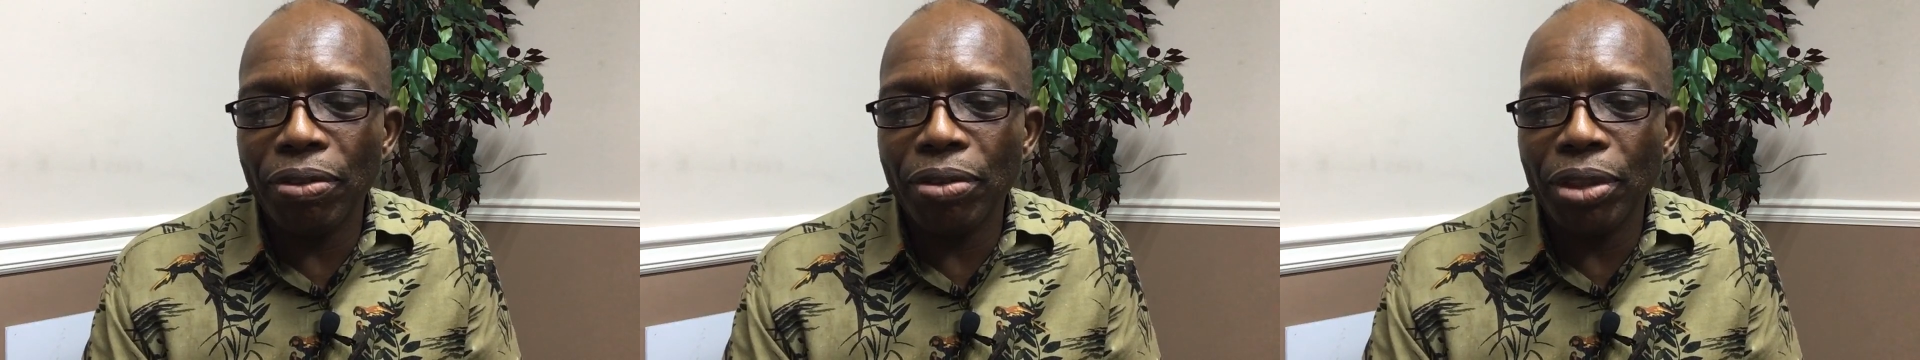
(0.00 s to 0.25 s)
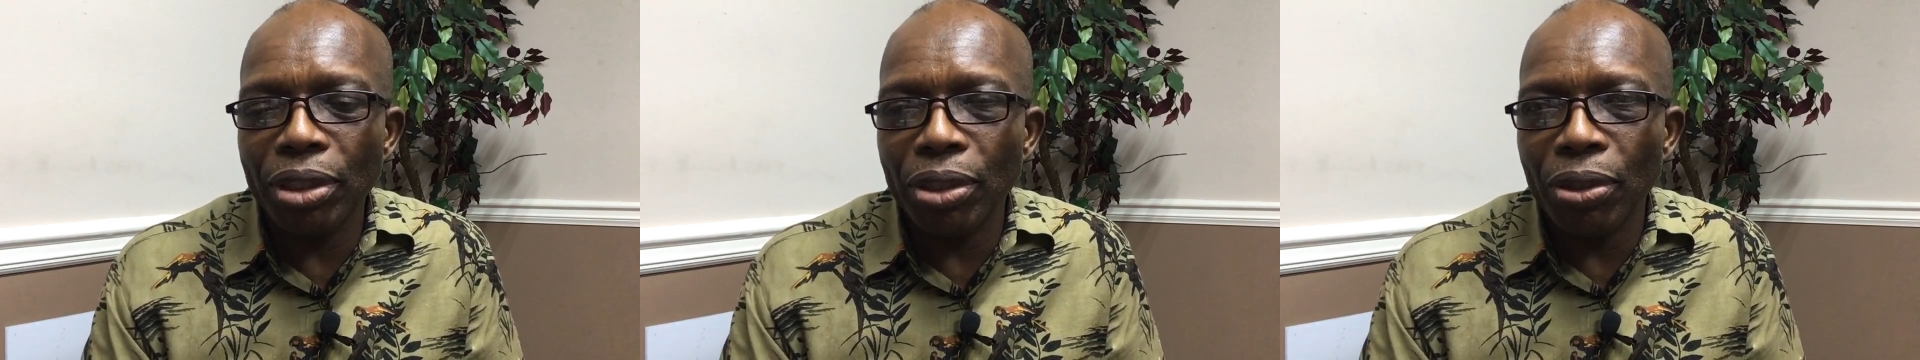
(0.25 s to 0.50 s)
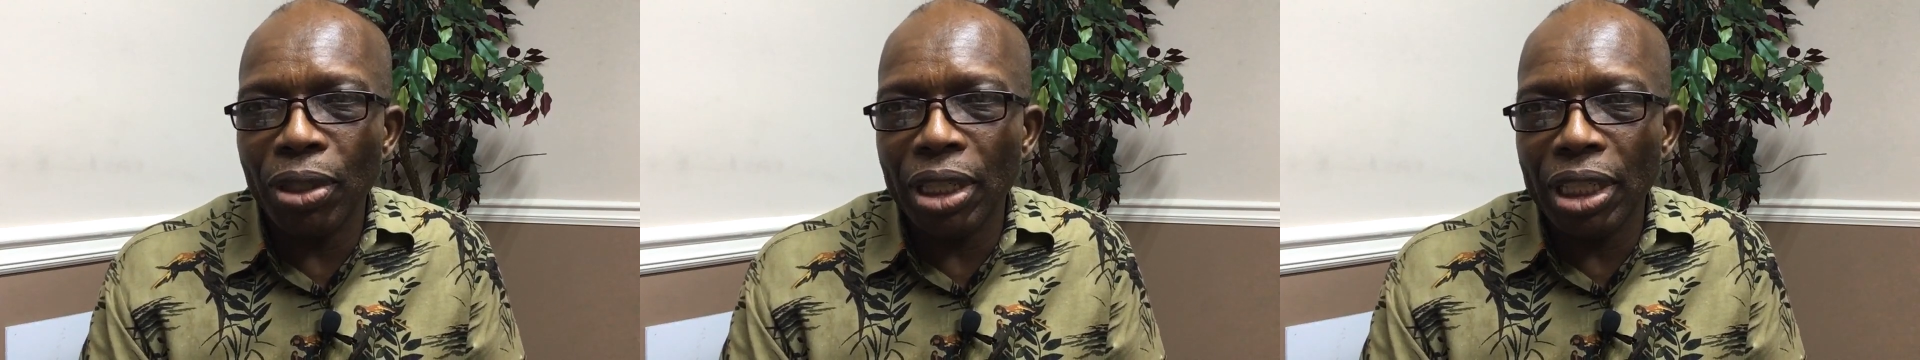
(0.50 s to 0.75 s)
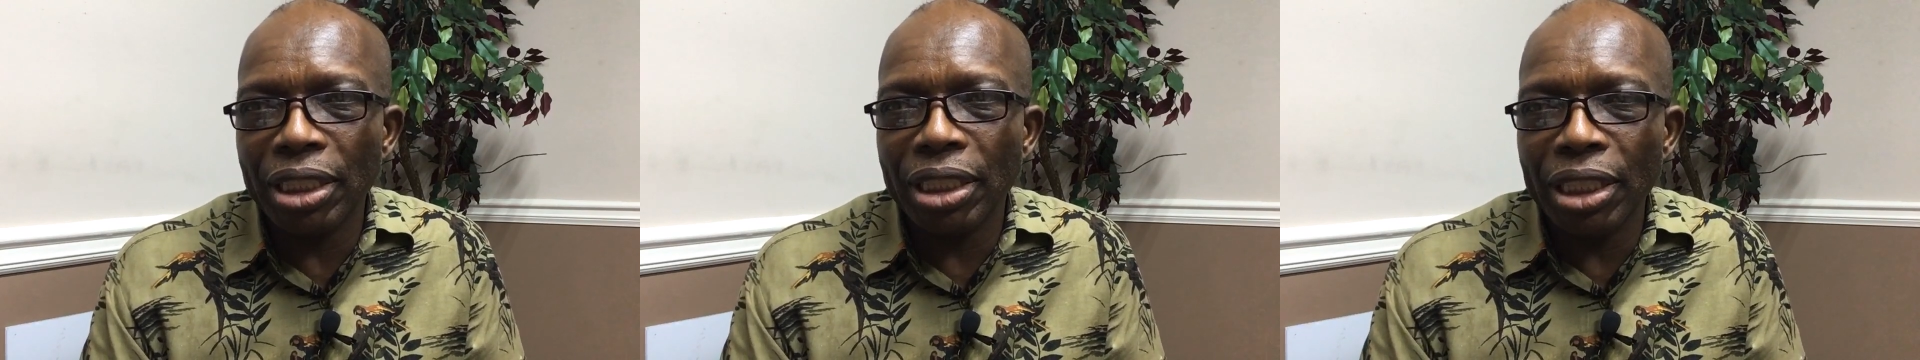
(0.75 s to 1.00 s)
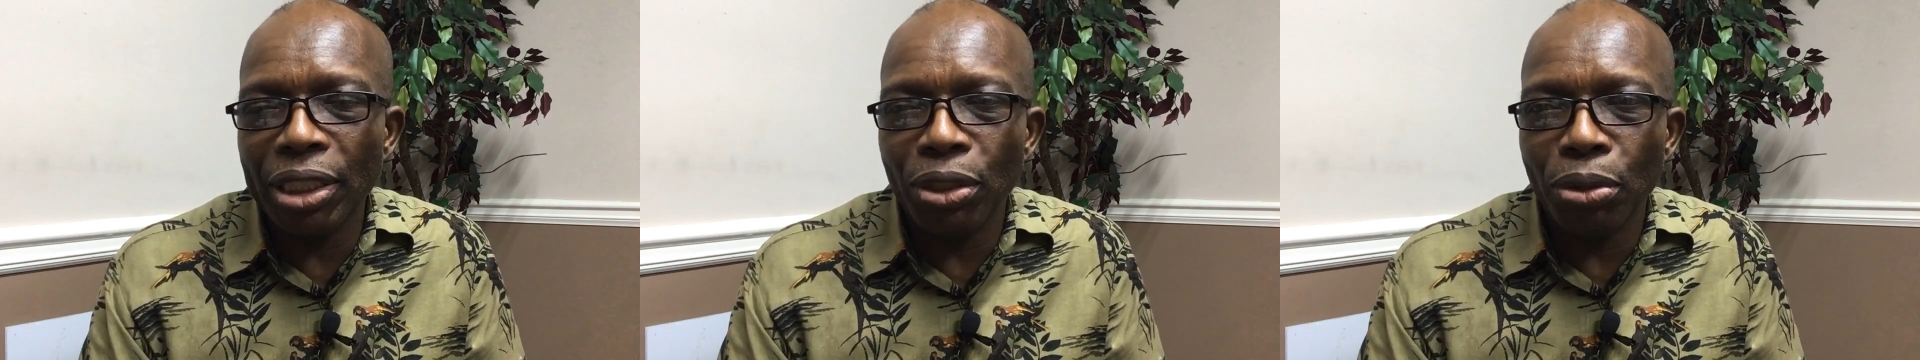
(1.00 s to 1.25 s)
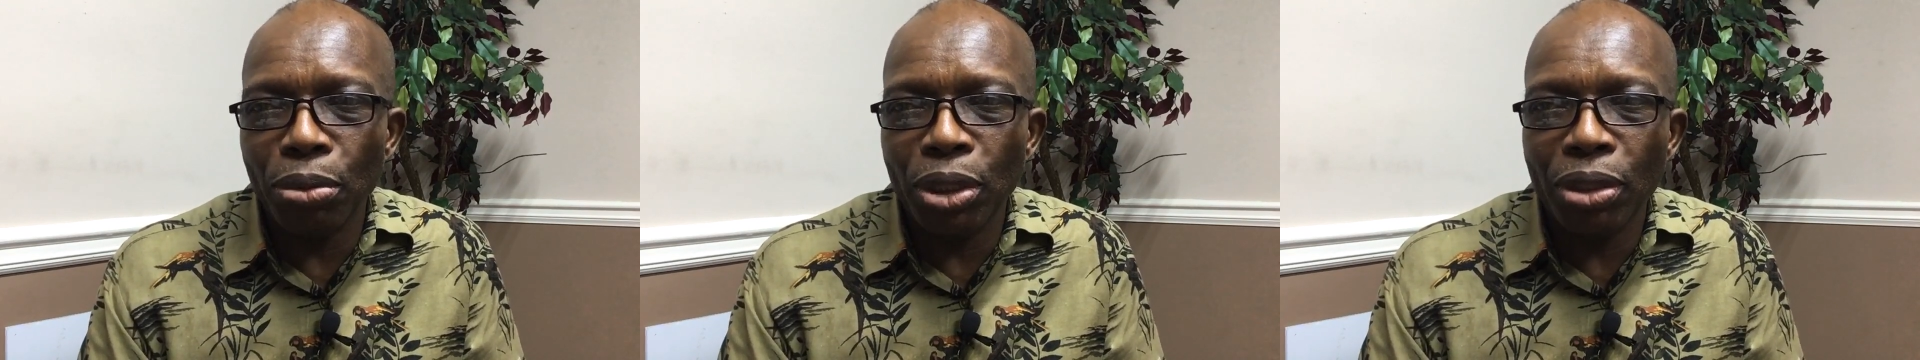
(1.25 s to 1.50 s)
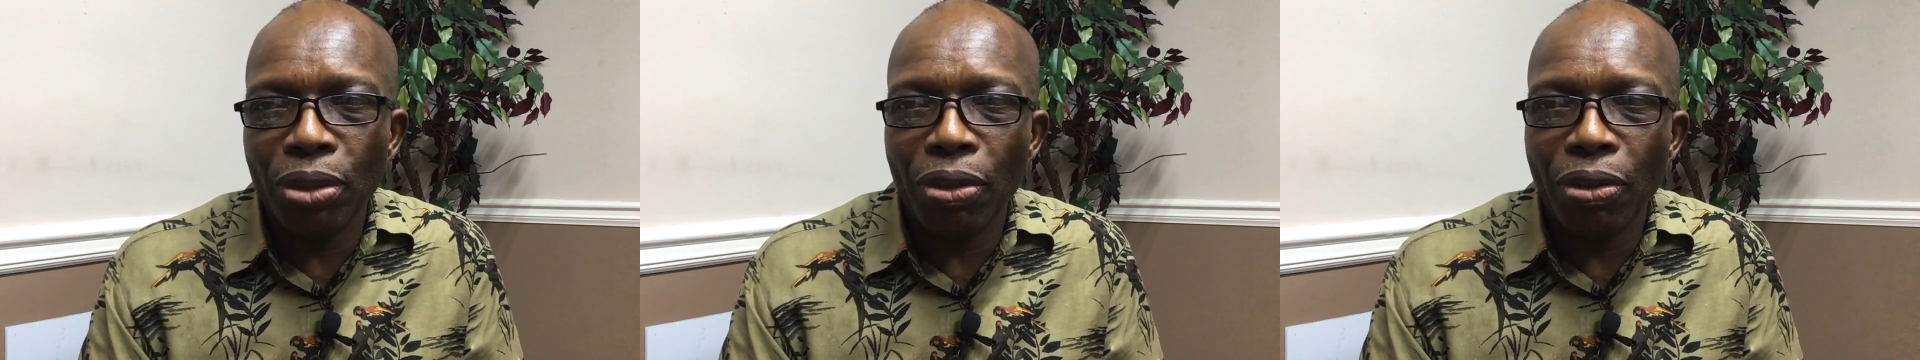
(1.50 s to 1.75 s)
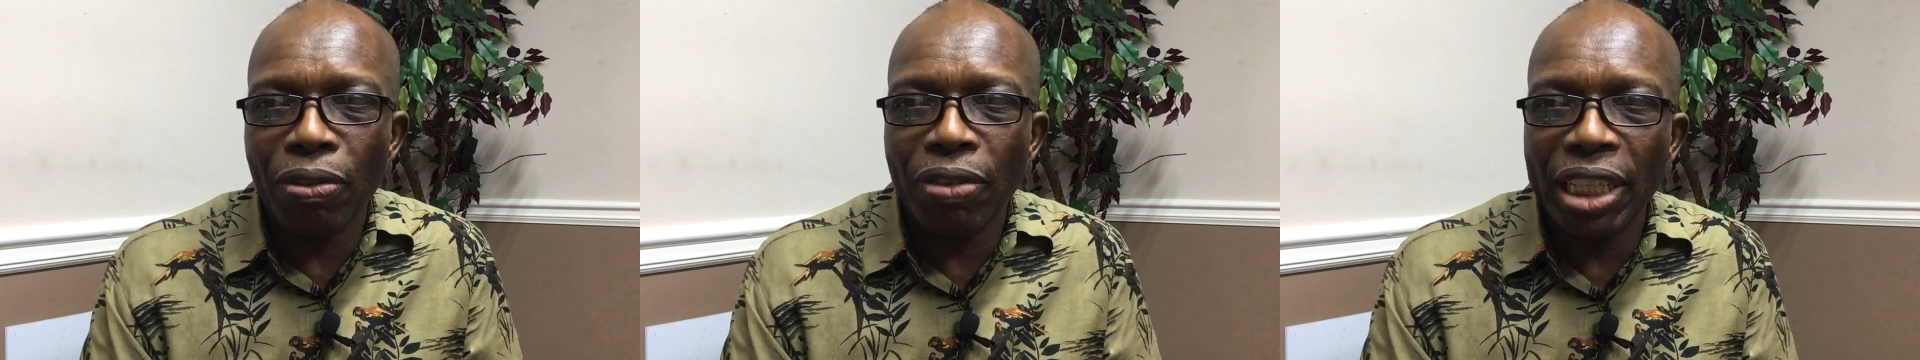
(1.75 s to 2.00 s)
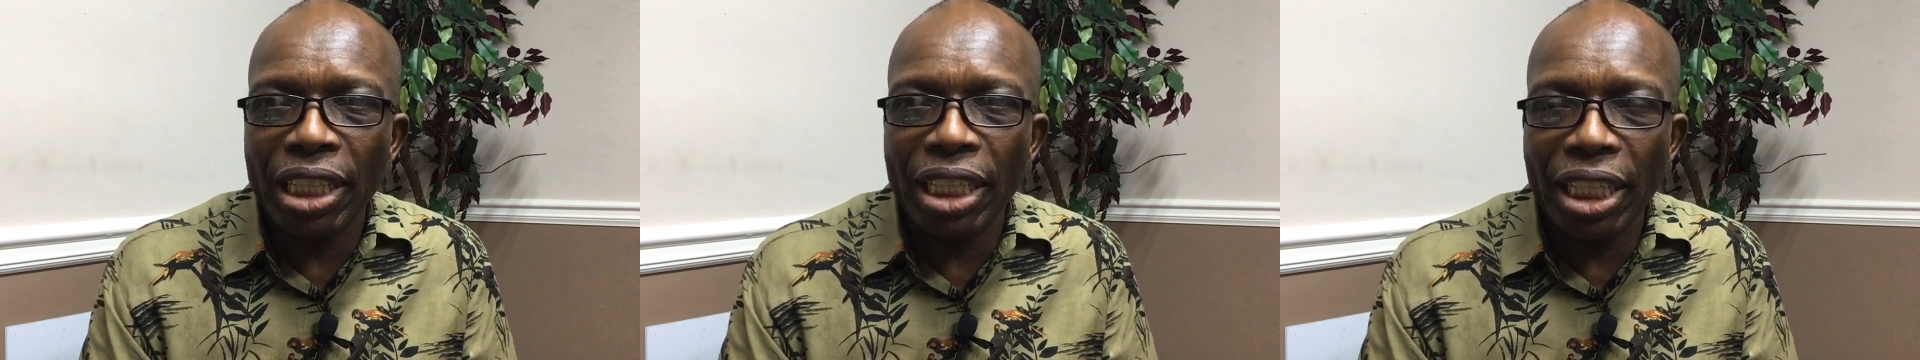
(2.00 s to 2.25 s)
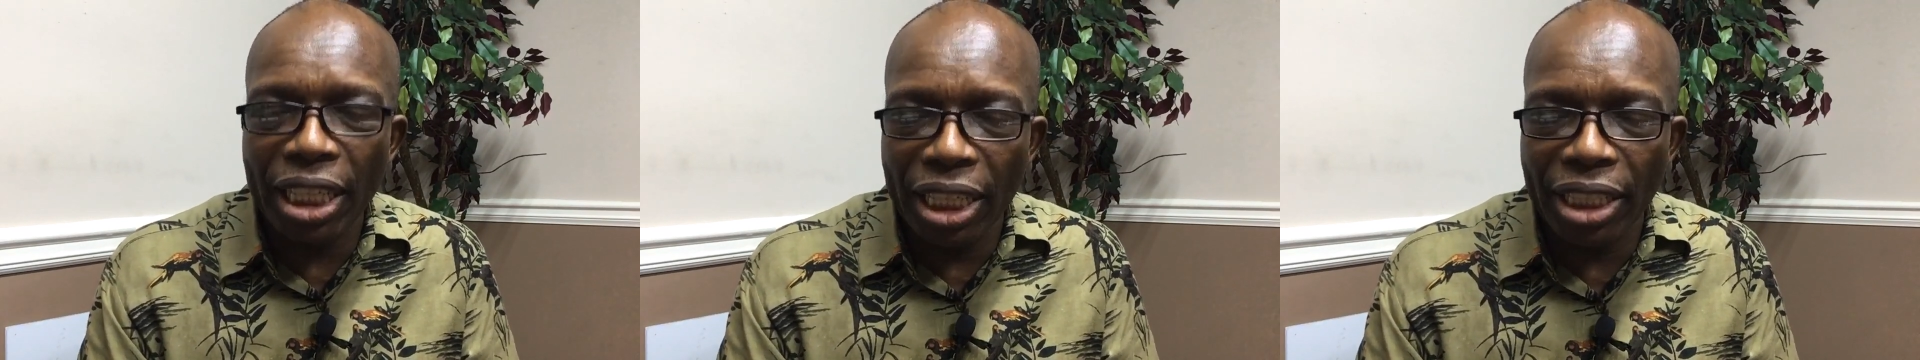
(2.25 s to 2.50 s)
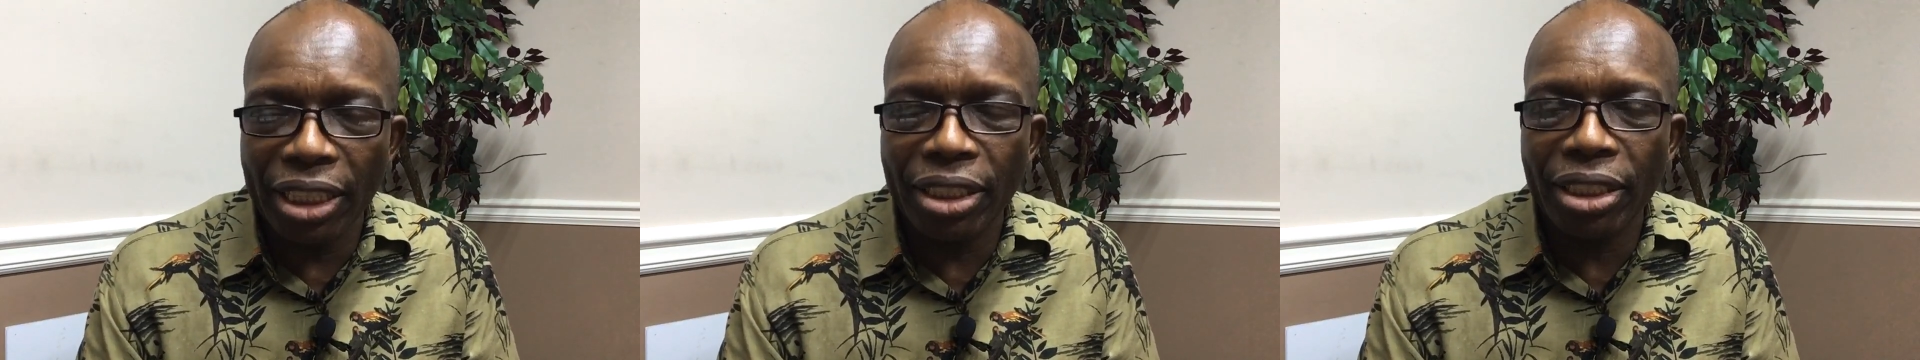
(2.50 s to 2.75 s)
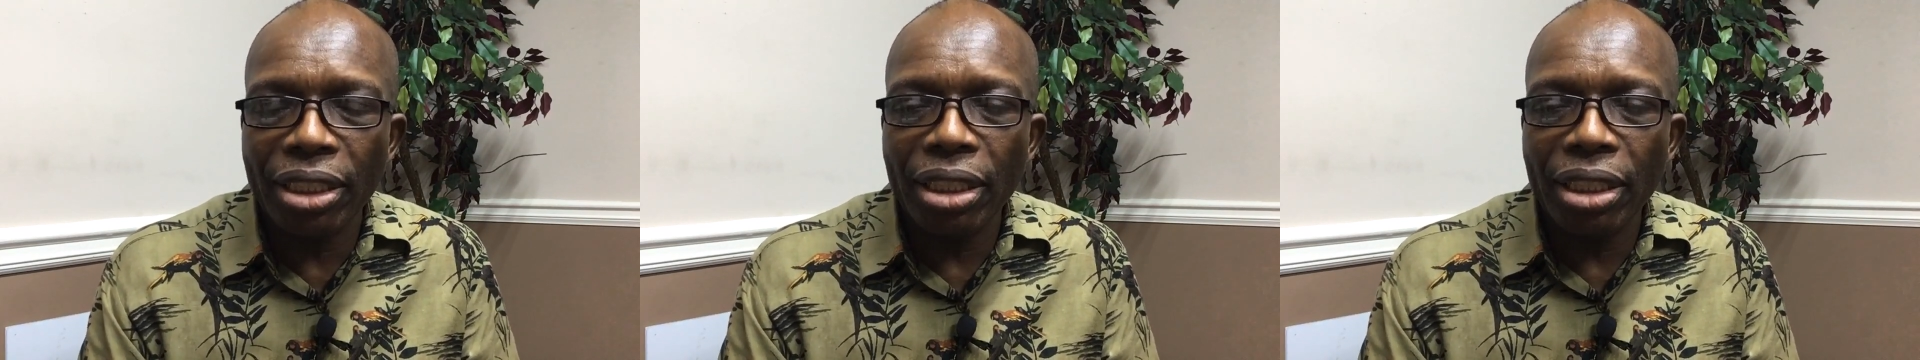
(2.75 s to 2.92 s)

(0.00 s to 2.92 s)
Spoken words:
you know, listened to me over the years.